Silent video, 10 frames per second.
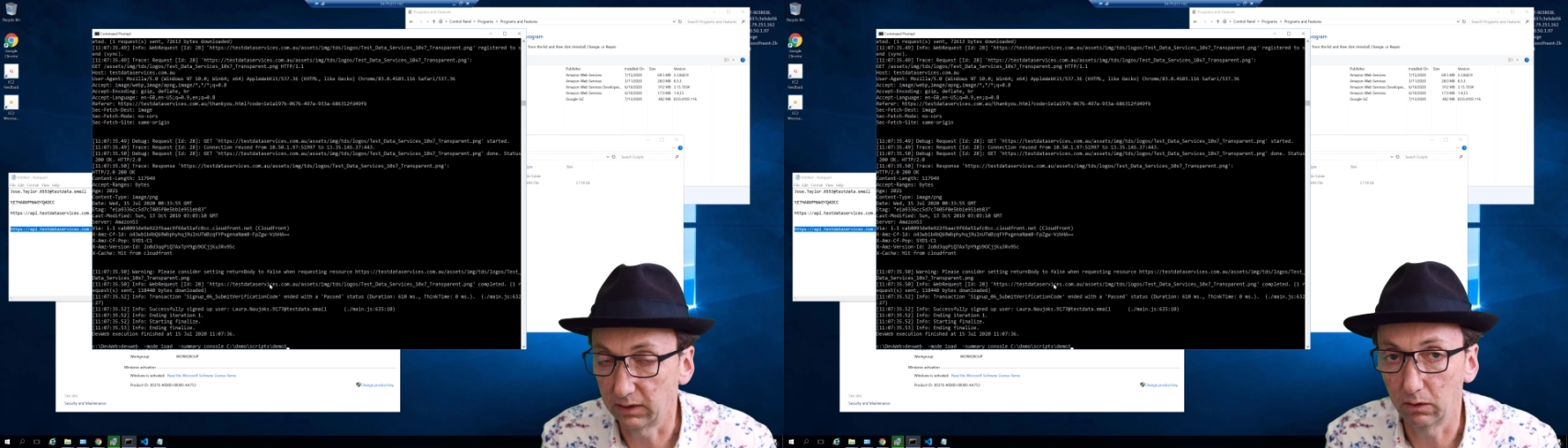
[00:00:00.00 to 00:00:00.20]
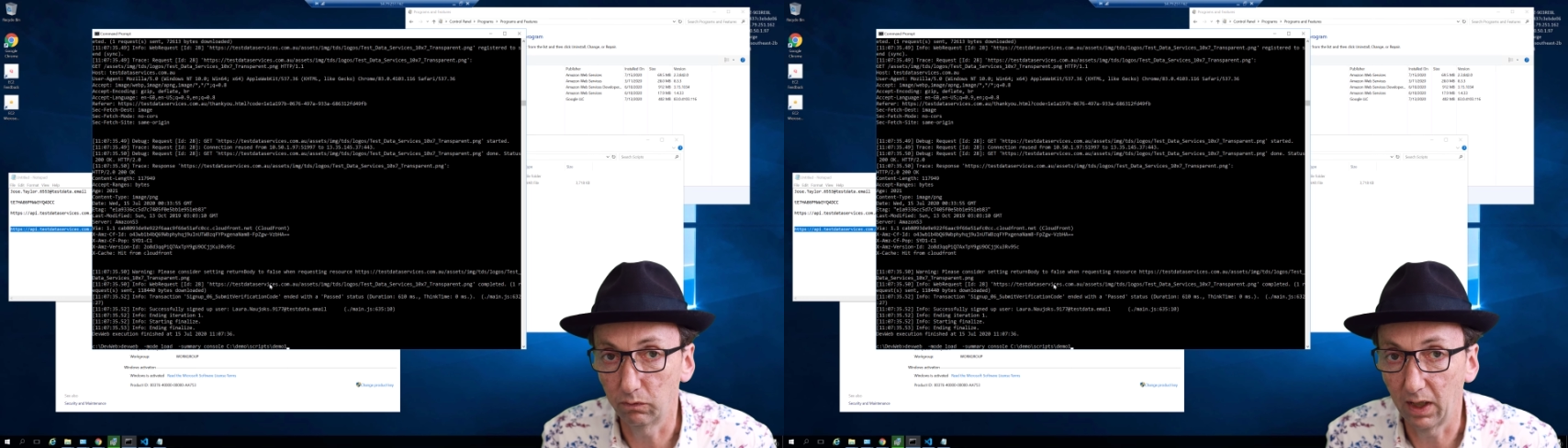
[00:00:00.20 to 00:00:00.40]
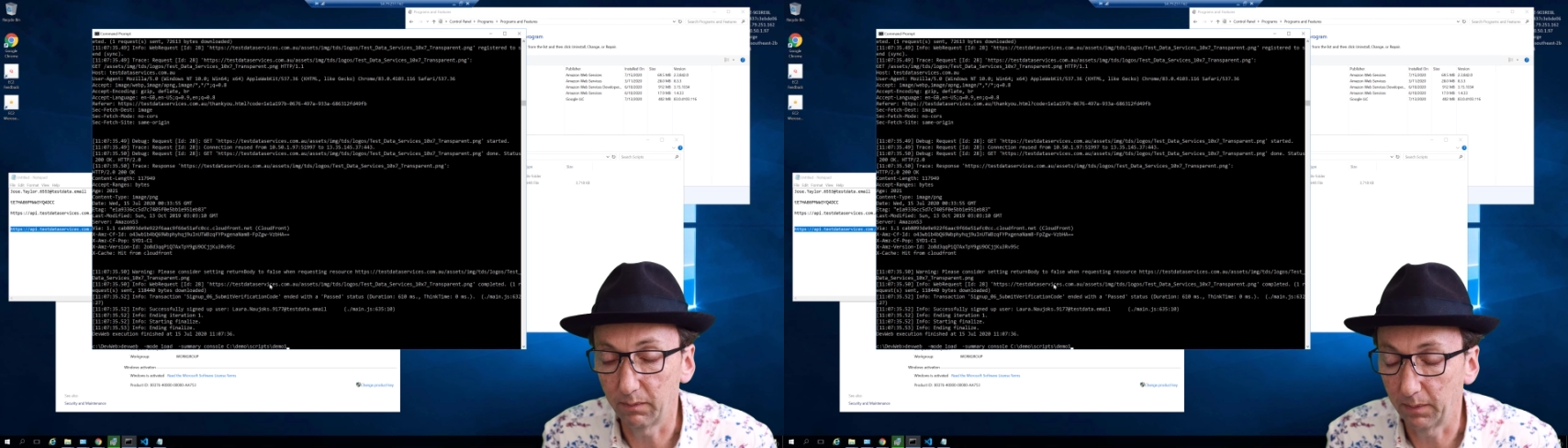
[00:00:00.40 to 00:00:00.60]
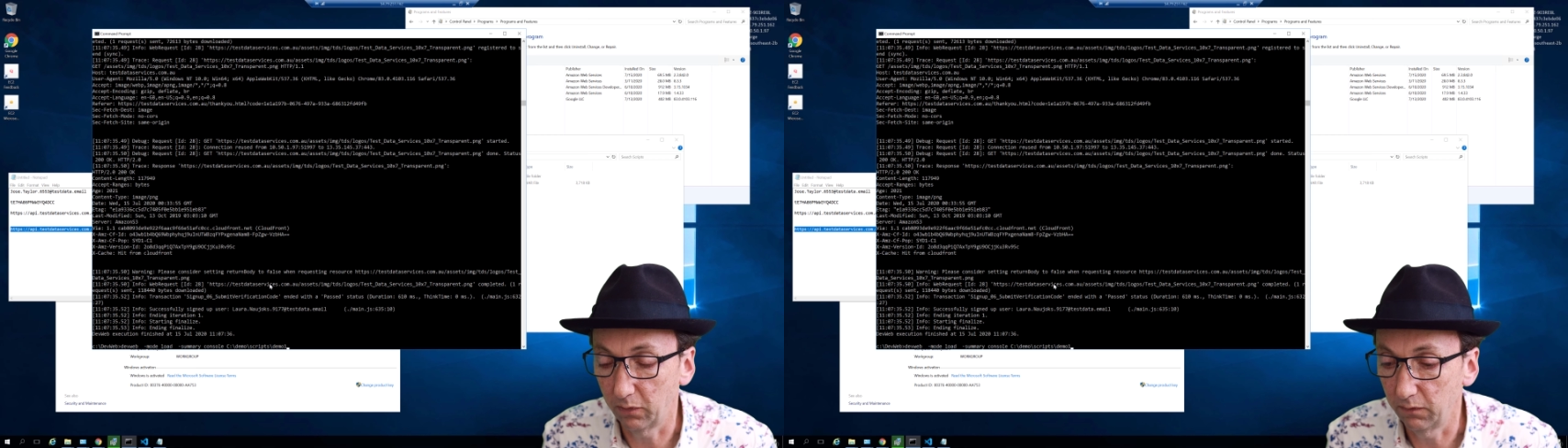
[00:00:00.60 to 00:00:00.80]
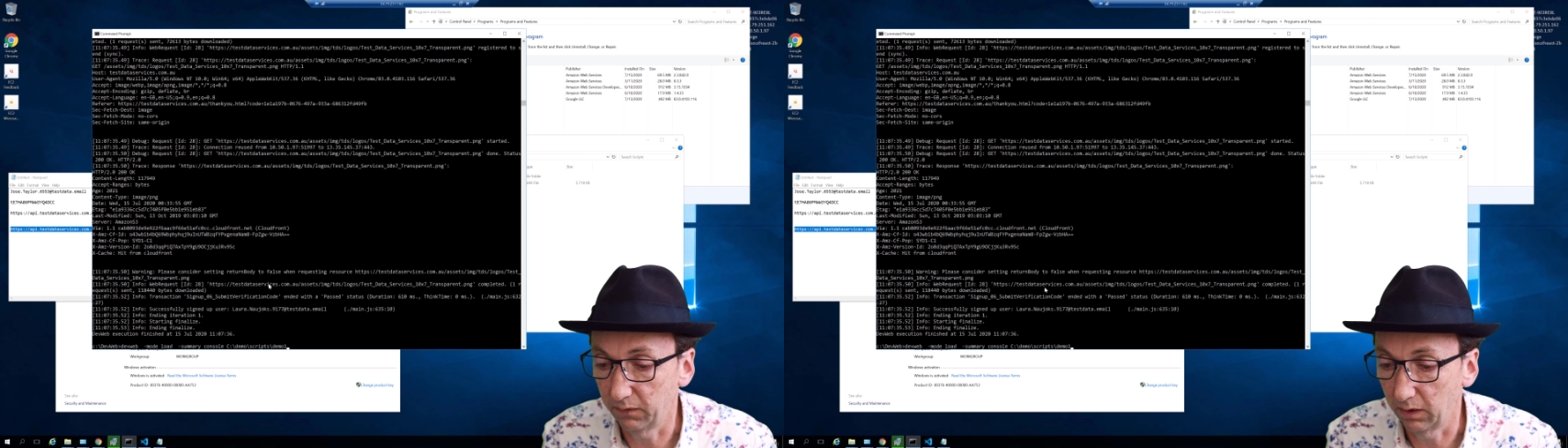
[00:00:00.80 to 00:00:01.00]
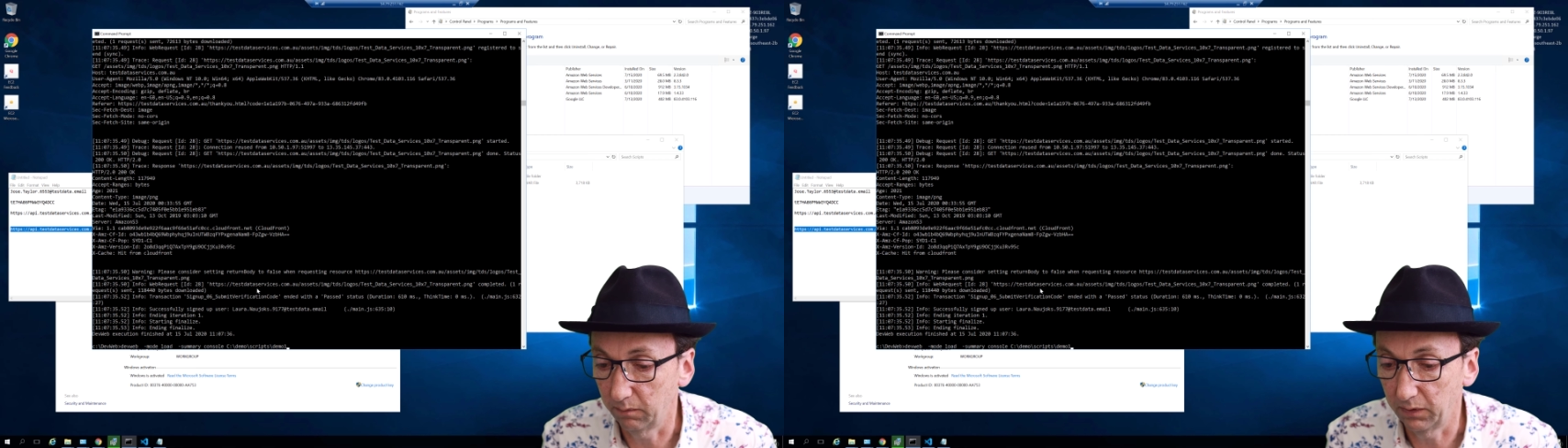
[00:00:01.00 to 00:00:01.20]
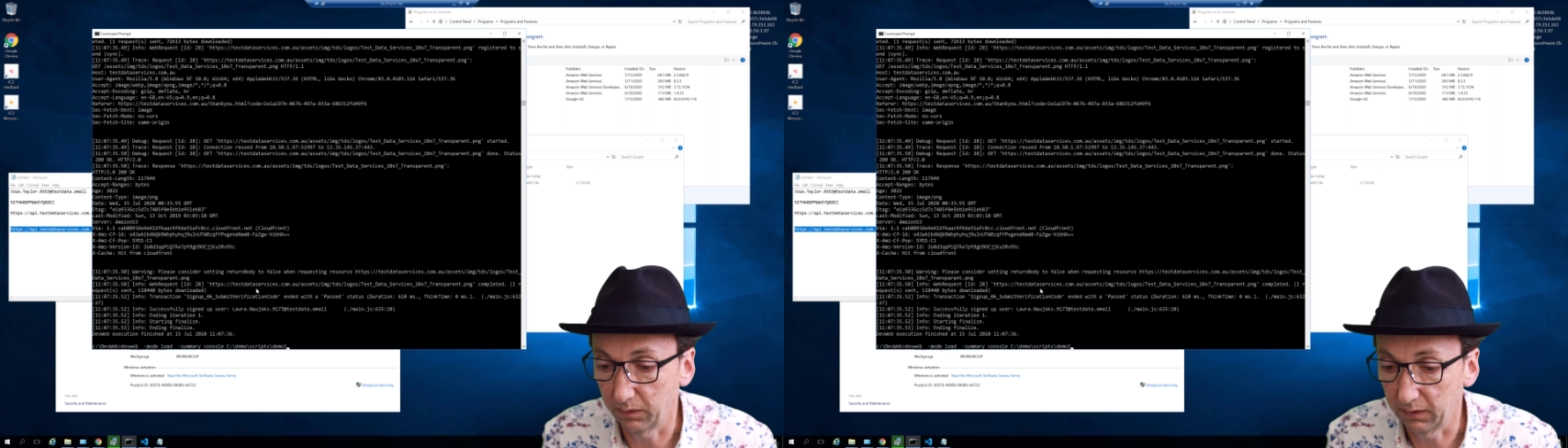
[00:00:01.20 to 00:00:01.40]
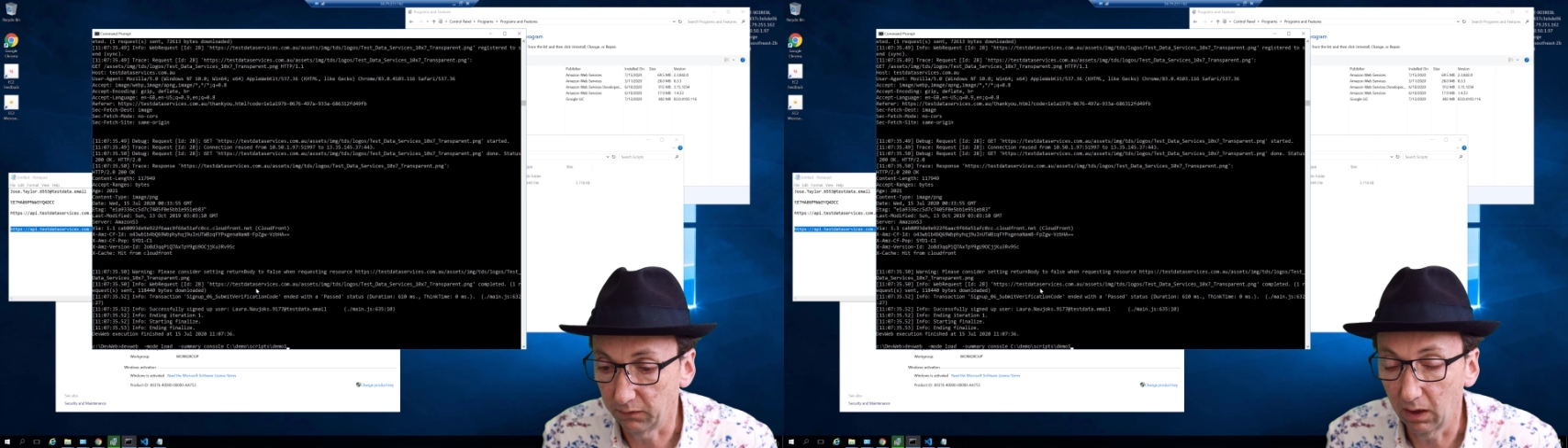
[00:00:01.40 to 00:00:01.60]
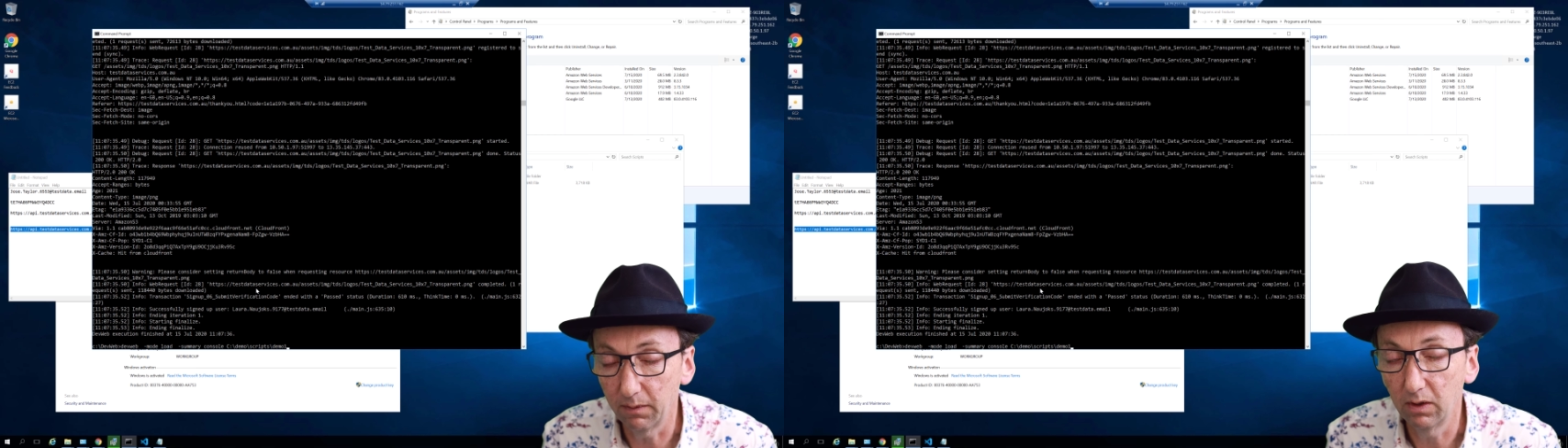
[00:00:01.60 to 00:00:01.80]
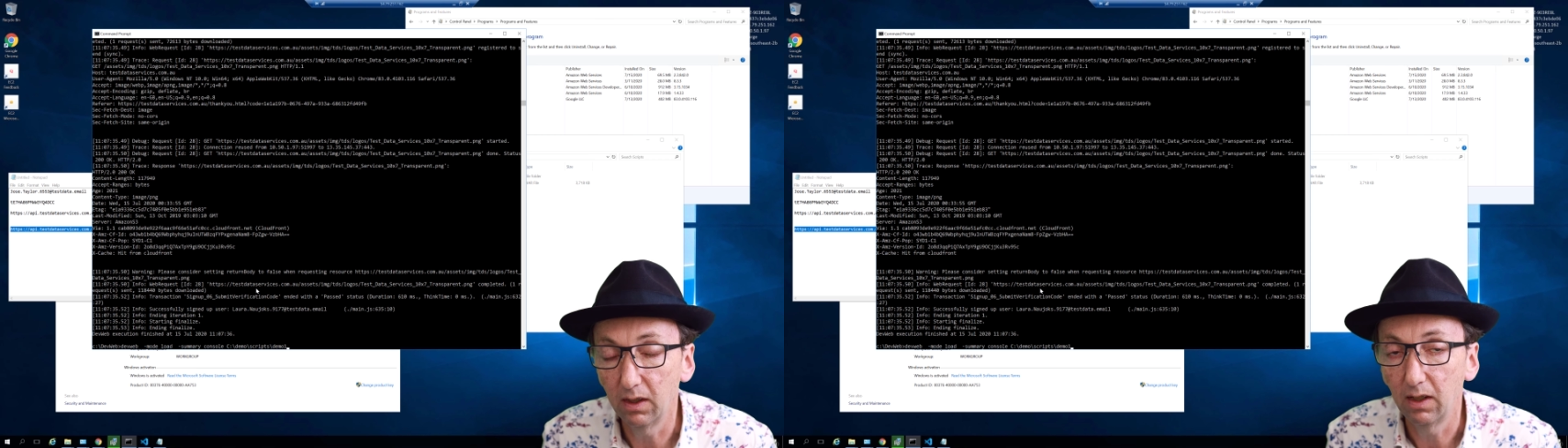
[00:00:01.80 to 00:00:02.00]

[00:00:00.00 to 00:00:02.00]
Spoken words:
It'll ramp up over that period of time.